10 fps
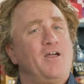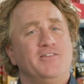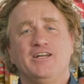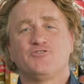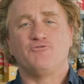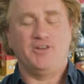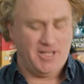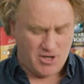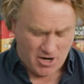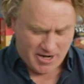That's
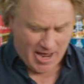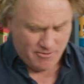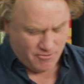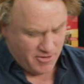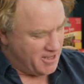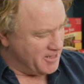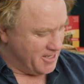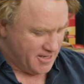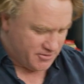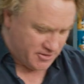really hot and
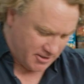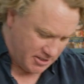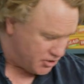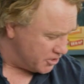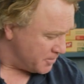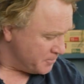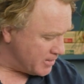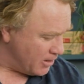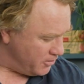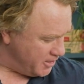really delicious.
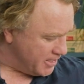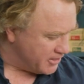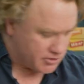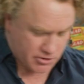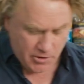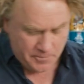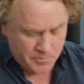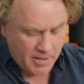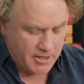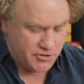Now, all you need to do
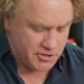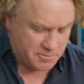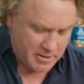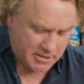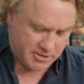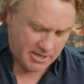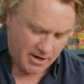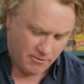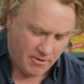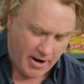is just mix that
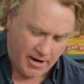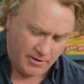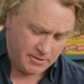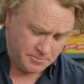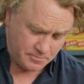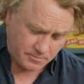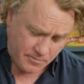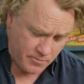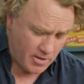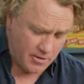around
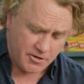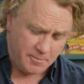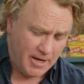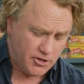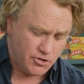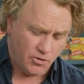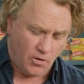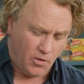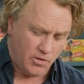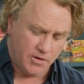to make sure
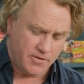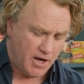all of